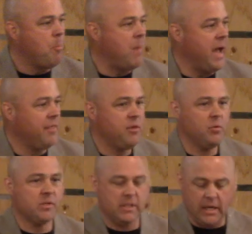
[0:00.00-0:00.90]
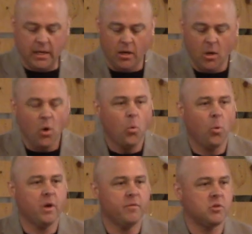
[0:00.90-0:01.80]
Matthew is saying,
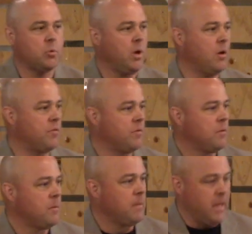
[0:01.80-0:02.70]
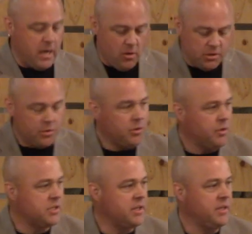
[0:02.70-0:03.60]
one of the 12. You also
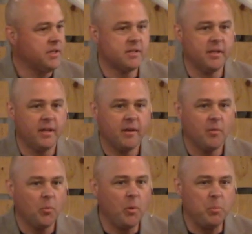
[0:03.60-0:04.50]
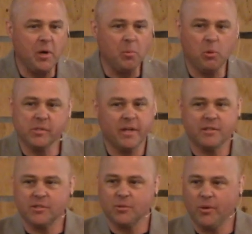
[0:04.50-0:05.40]
notice in this that when Peter pulls out
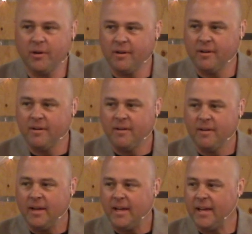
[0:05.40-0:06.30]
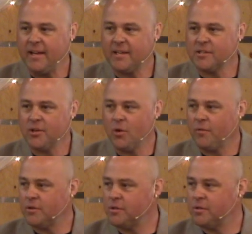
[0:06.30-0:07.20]
the sword, he doesn't go
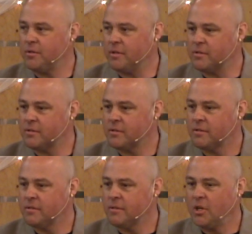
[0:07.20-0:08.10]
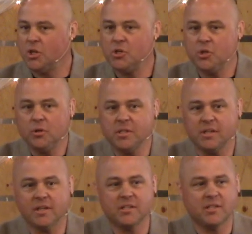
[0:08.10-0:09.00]
after Judas. Judas
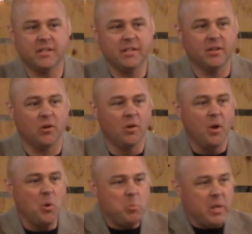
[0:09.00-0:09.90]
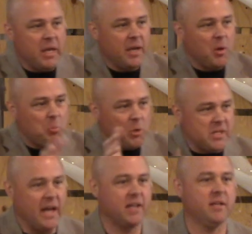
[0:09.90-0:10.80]
is still being
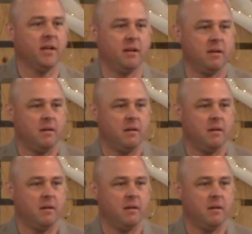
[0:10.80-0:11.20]
protected,